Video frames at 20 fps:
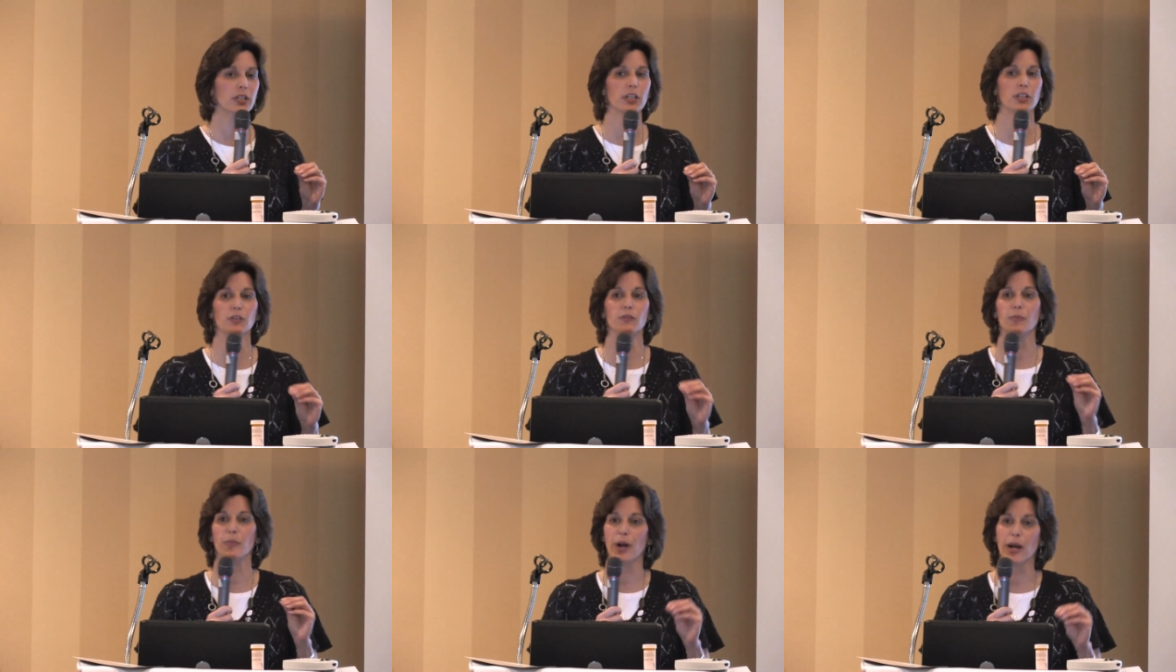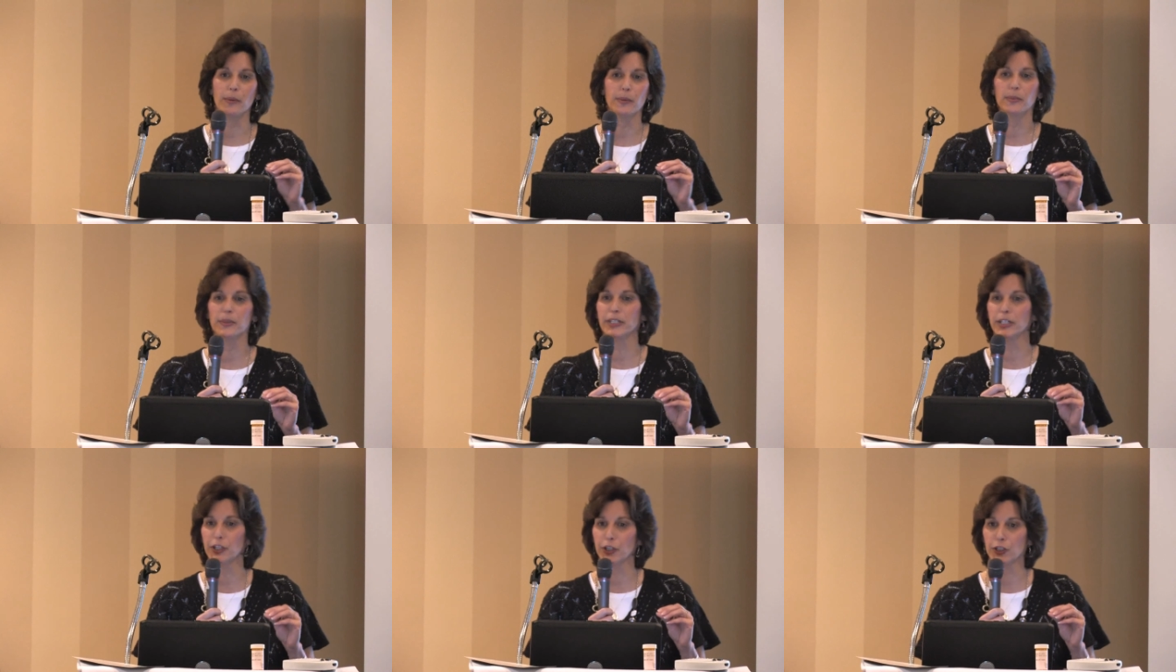and you've
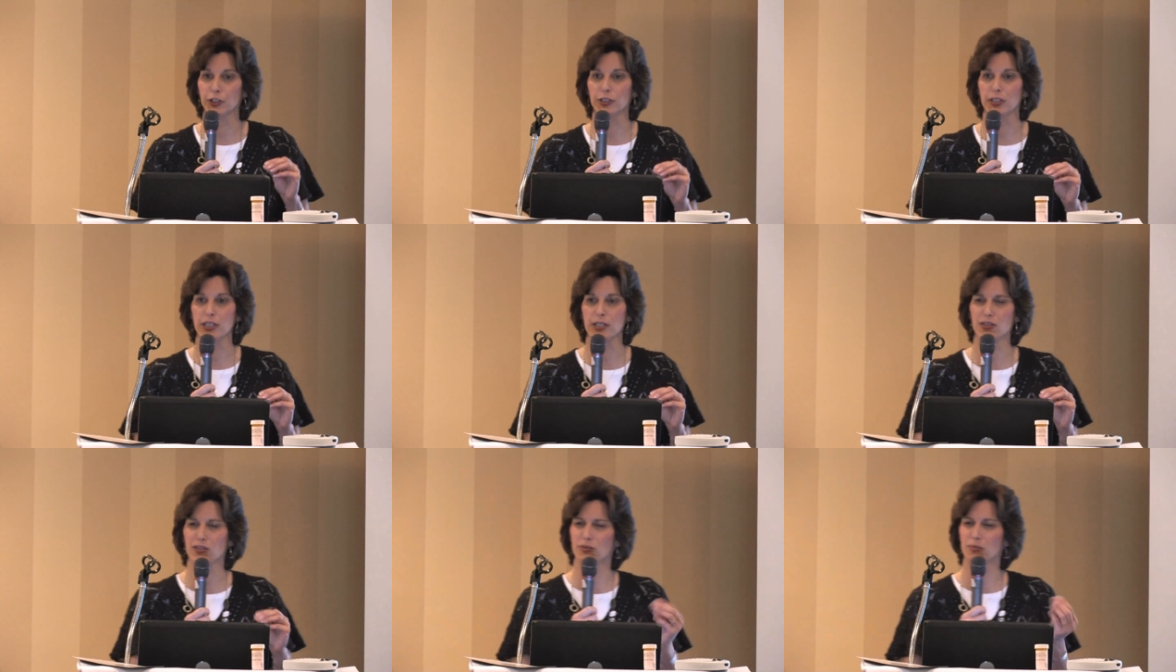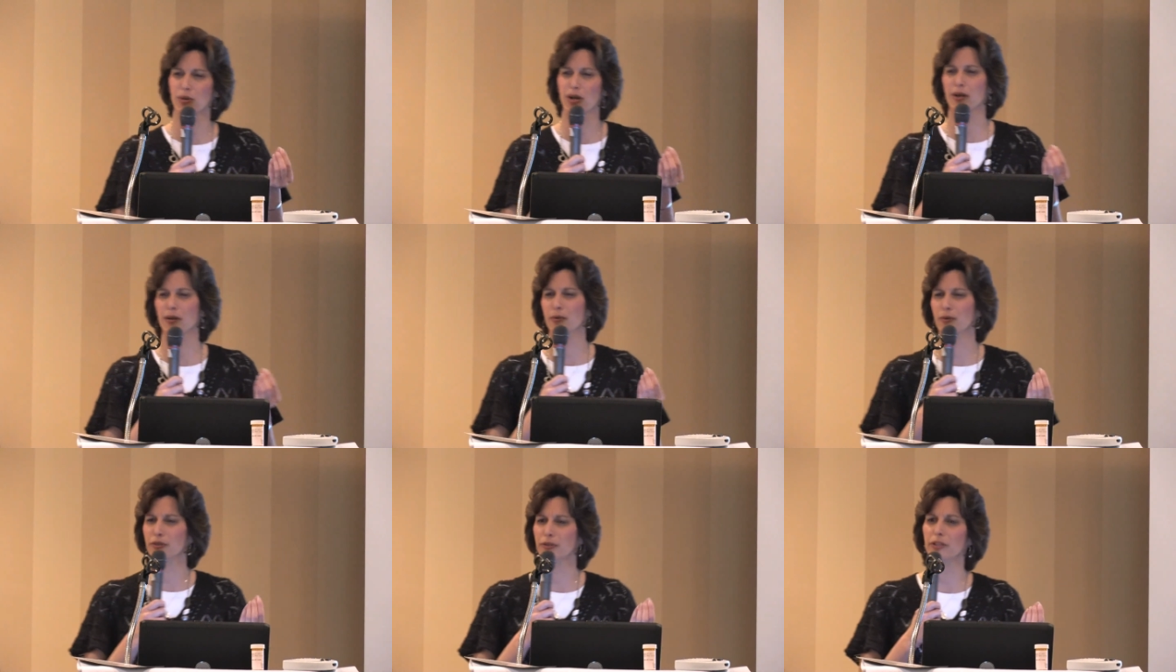probably heard this and
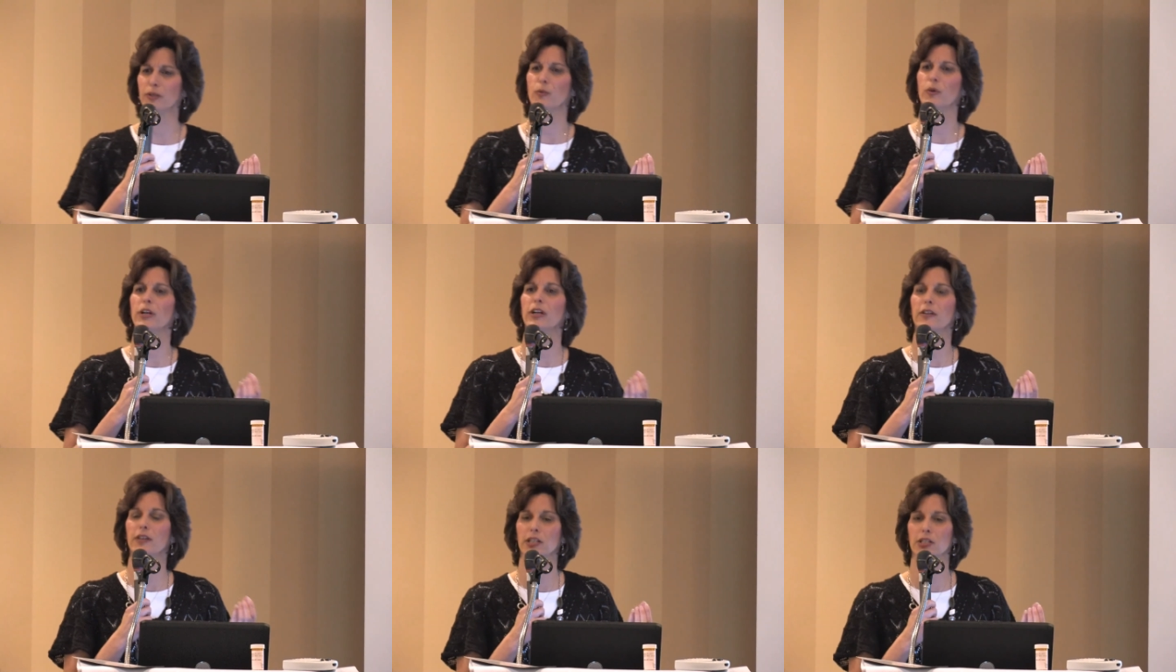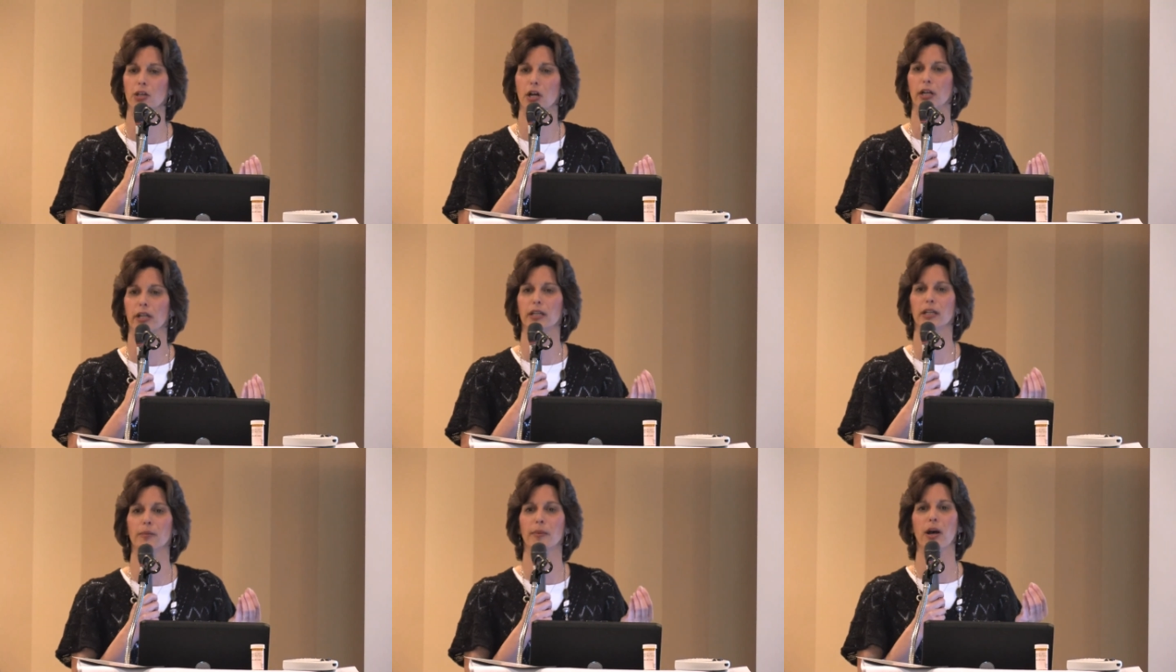probably wondering, what are they
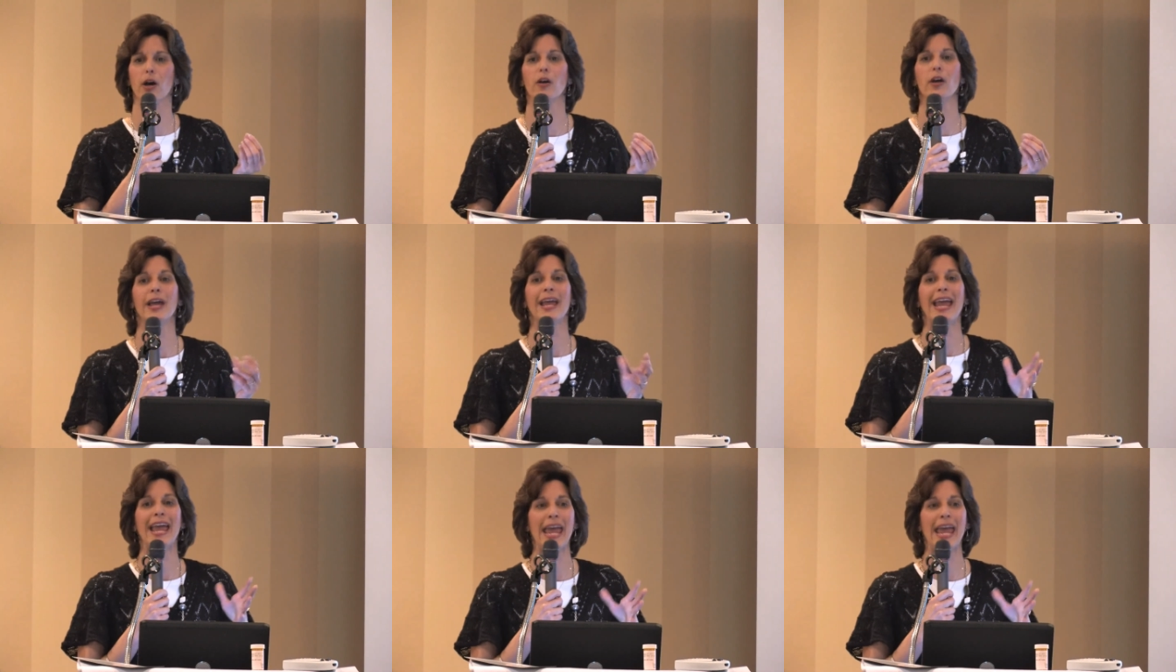talking about?